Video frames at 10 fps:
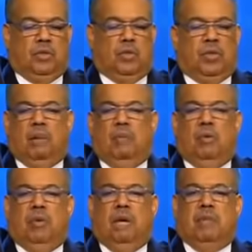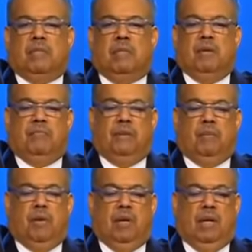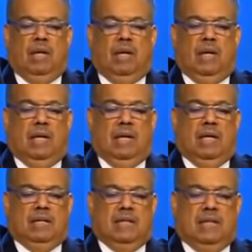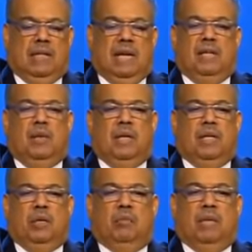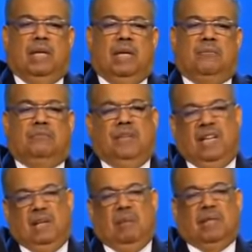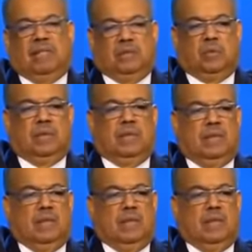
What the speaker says: you don't know that much about football. I said, yeah, I know I don't, but I got a feeling about this one.